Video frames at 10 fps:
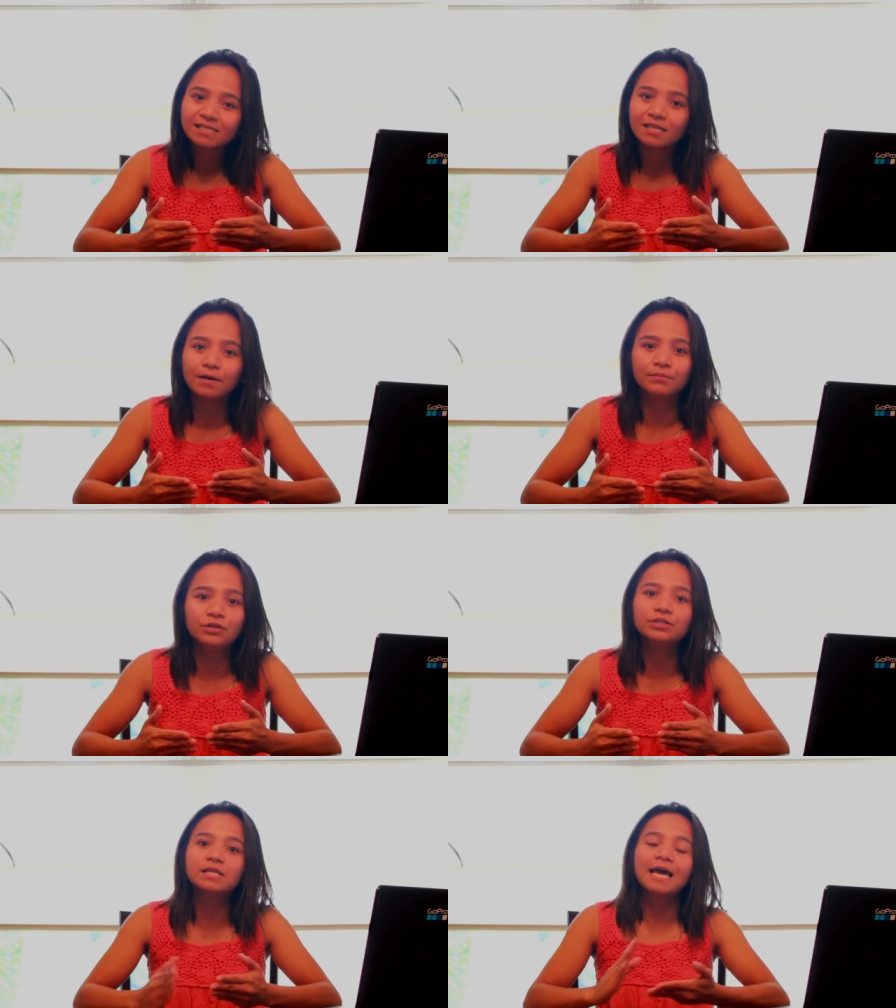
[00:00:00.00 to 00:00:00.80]

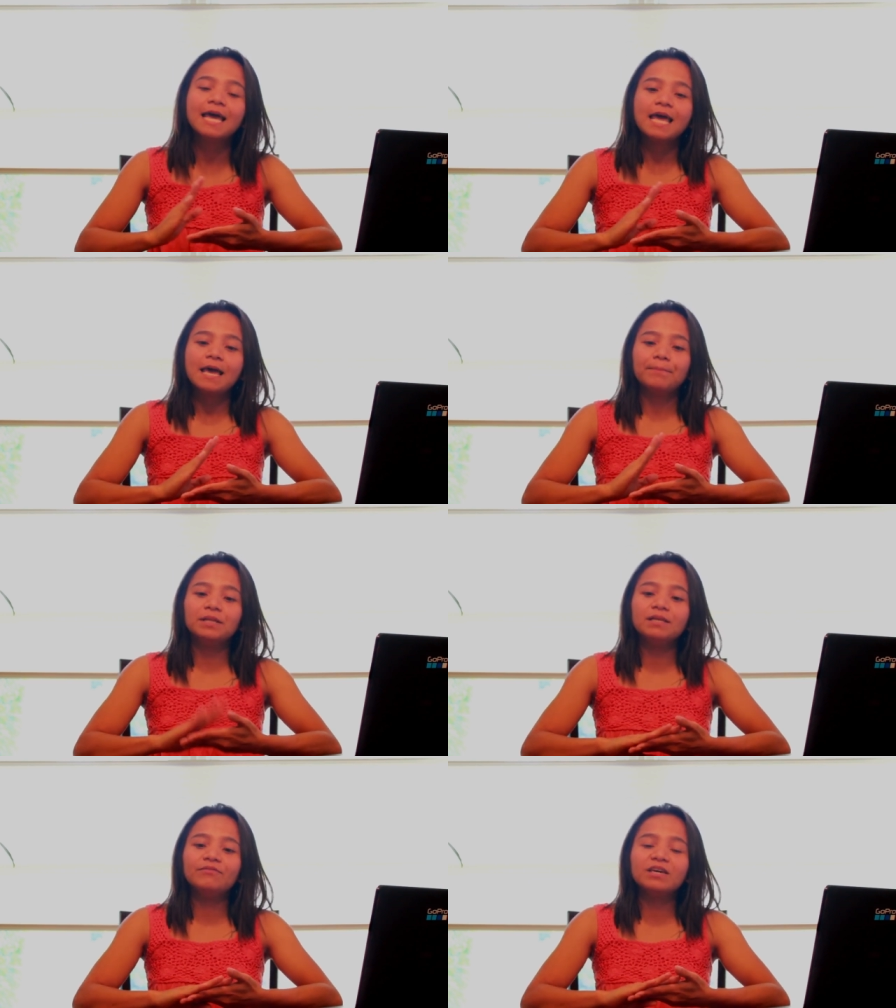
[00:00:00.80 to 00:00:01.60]
scammers,
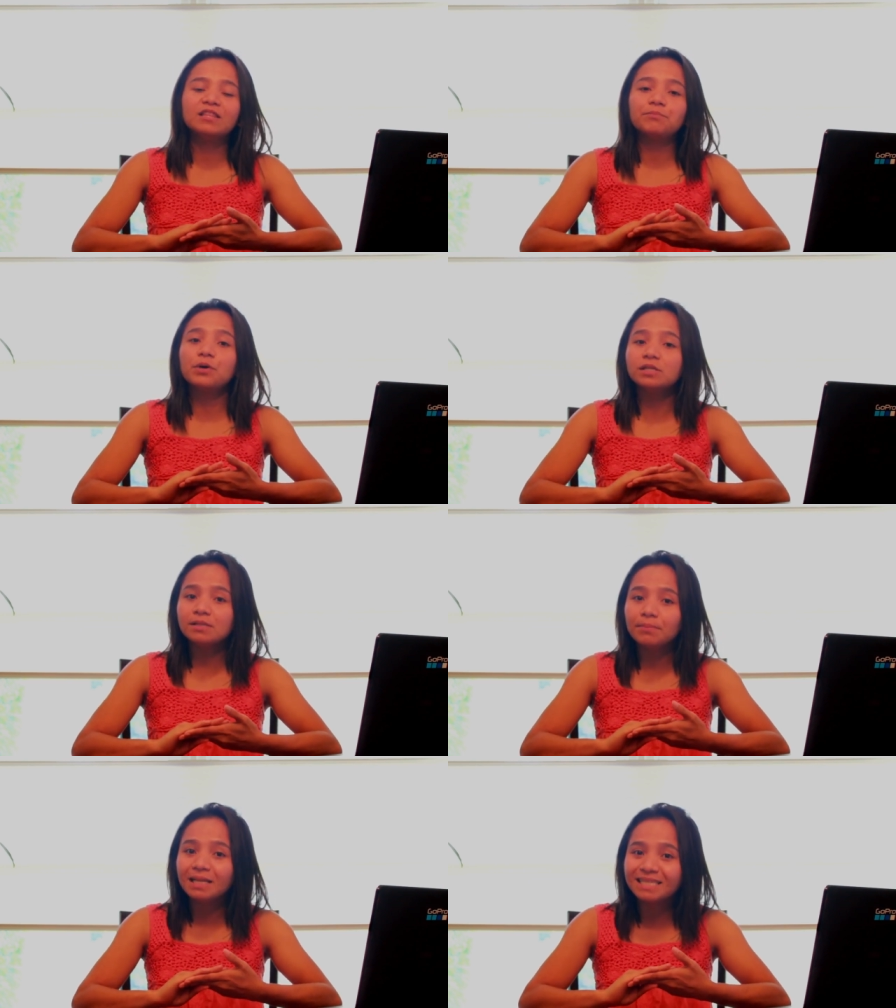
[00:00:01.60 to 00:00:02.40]
believing the
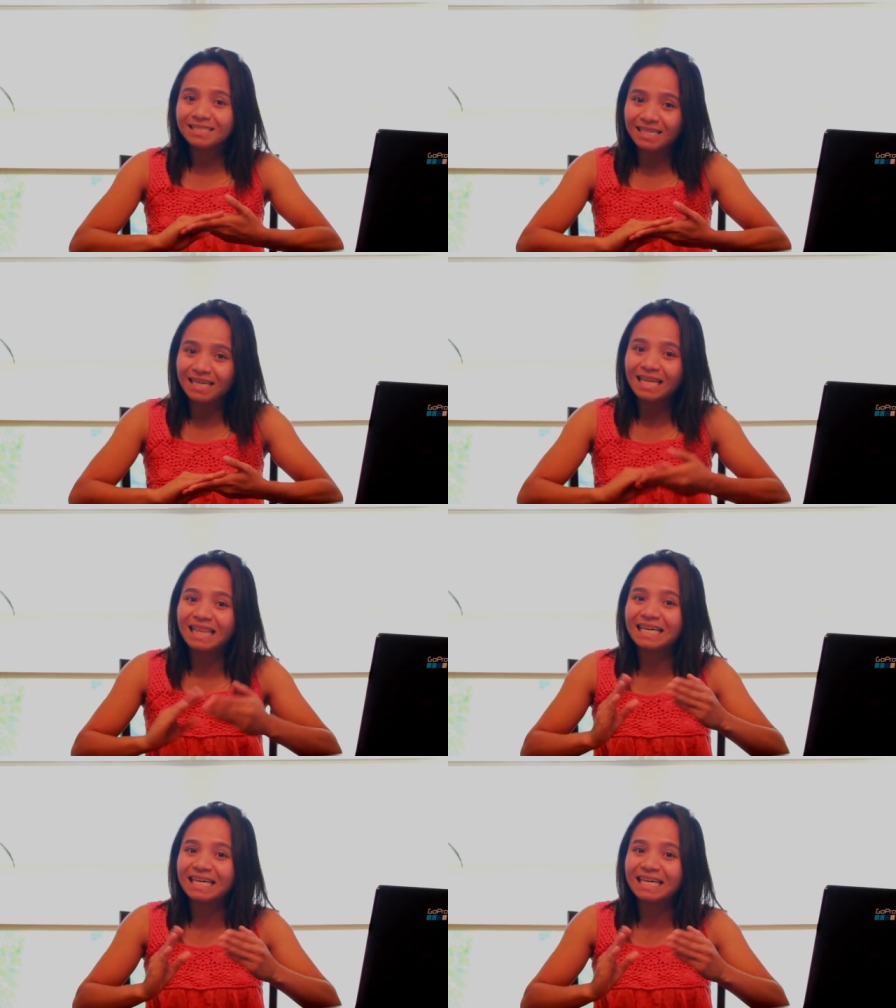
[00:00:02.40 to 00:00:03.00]
possibility